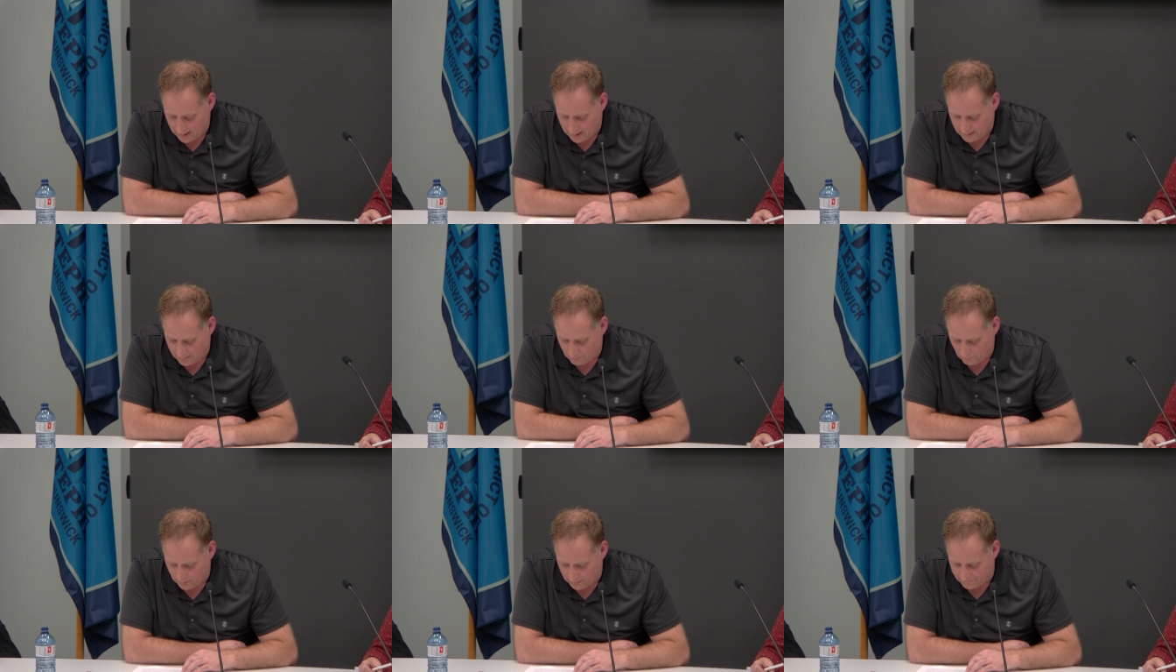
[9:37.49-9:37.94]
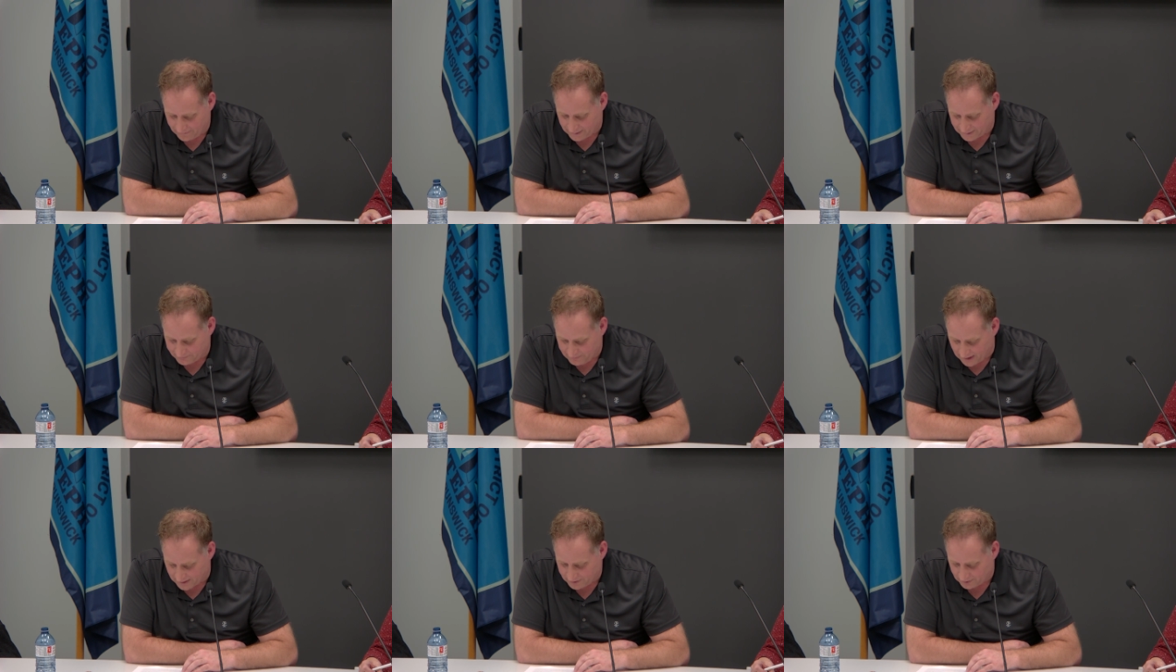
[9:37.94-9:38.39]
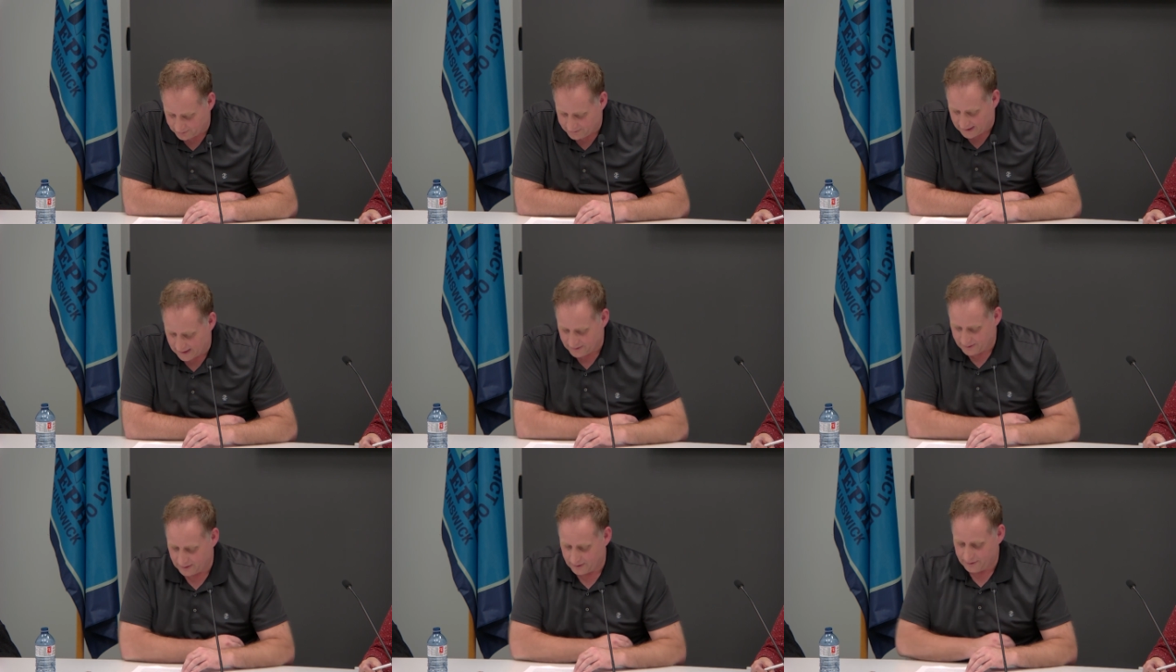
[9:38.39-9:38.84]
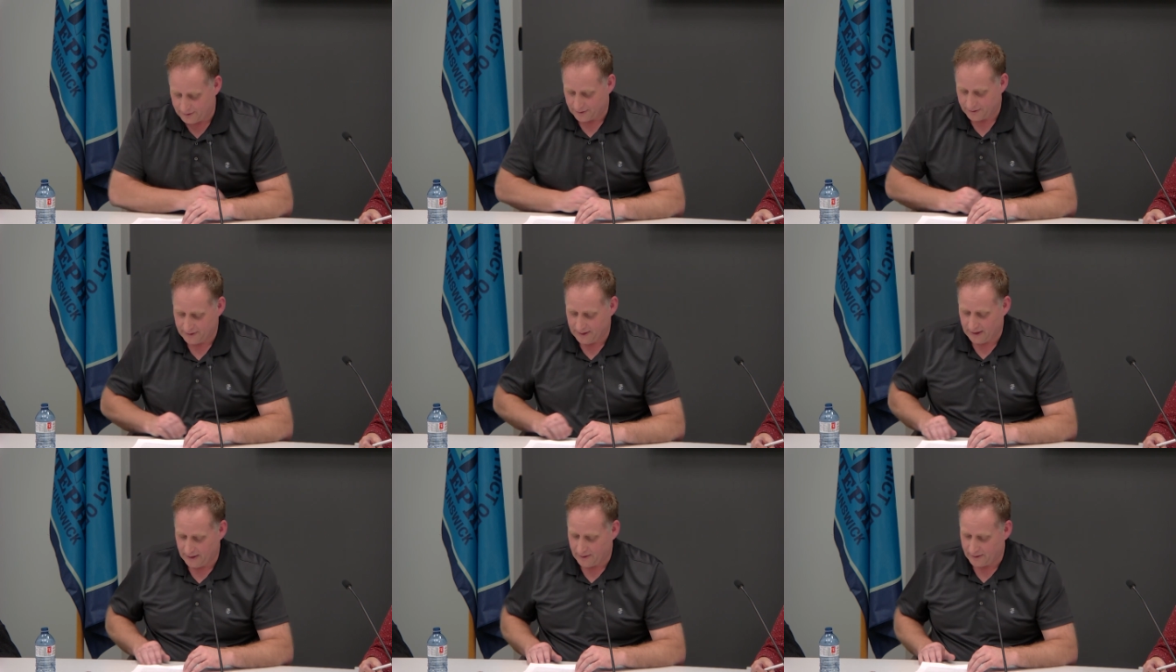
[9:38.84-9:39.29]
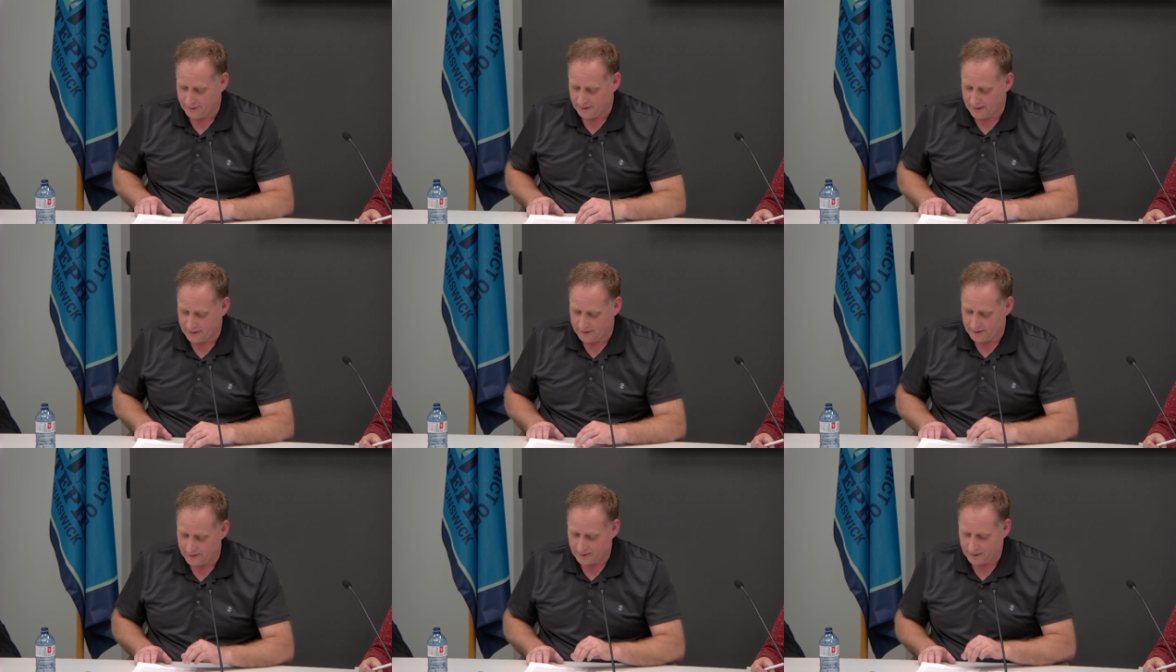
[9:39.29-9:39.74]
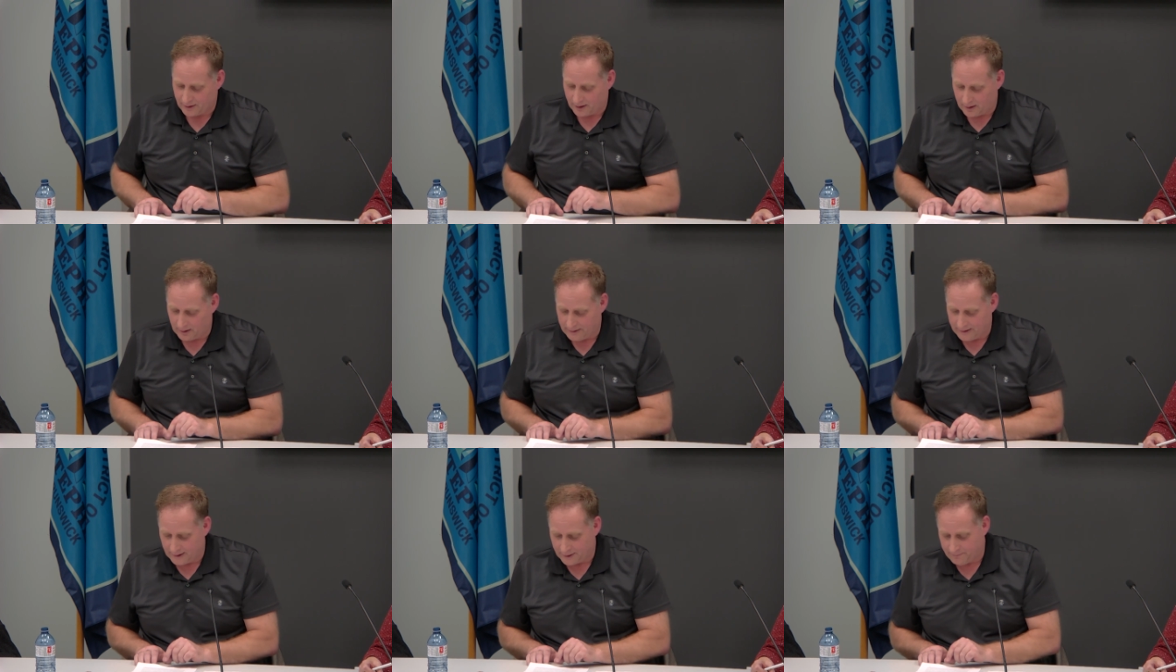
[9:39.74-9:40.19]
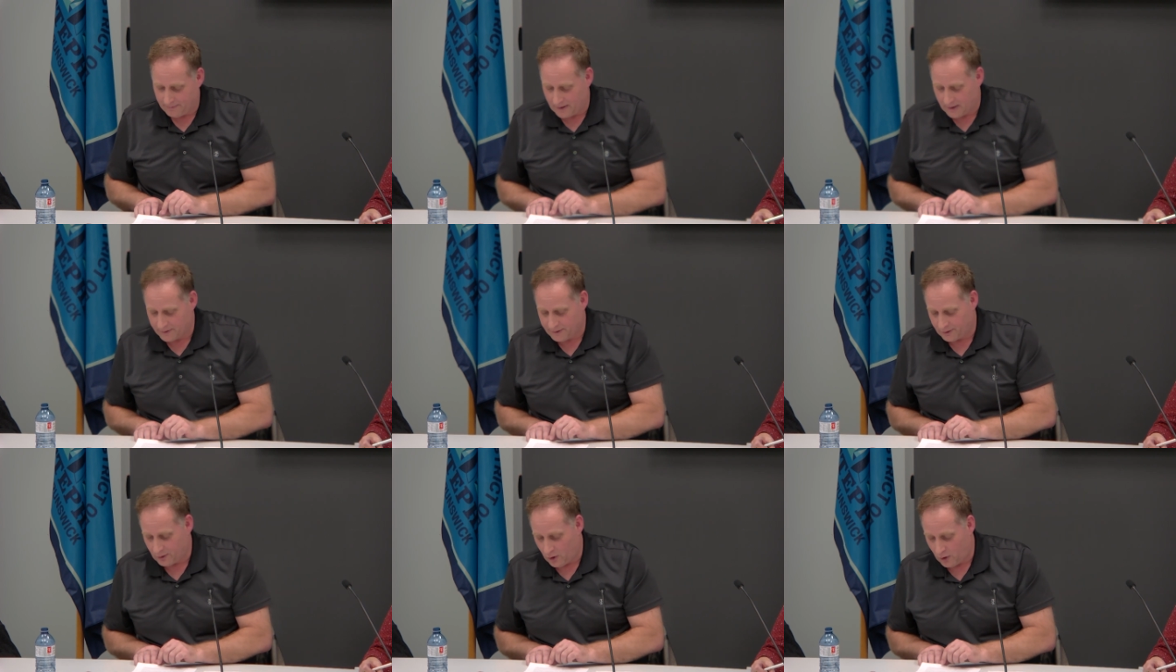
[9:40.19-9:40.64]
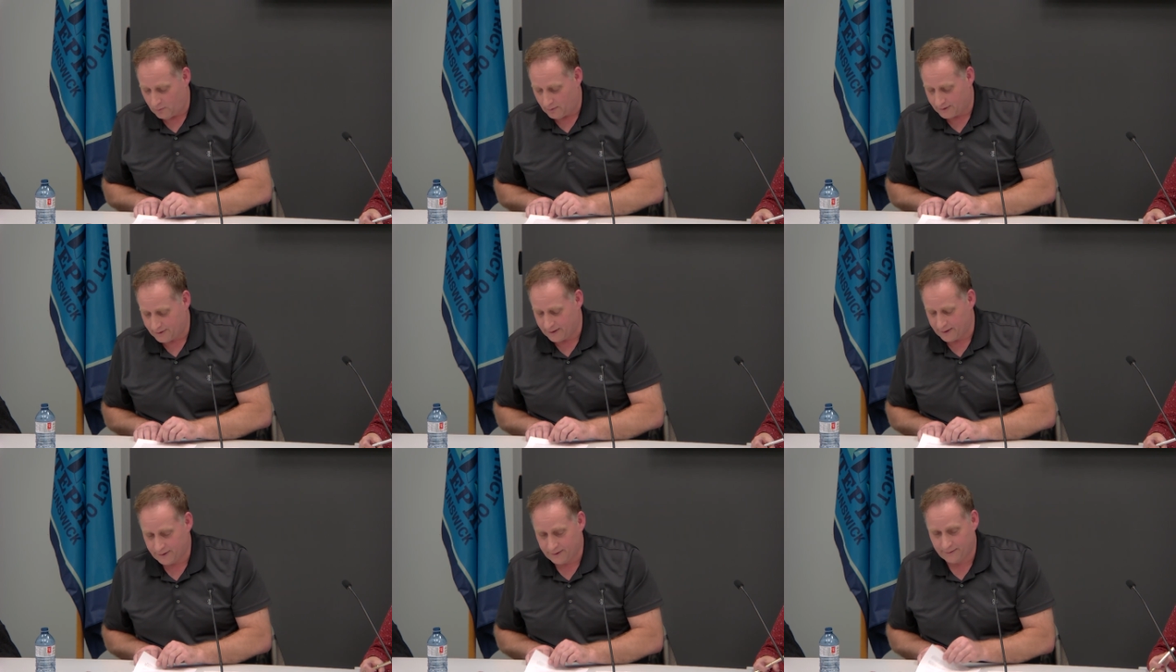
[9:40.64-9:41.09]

with the special attention to senior citizens currently experiencing homelessness.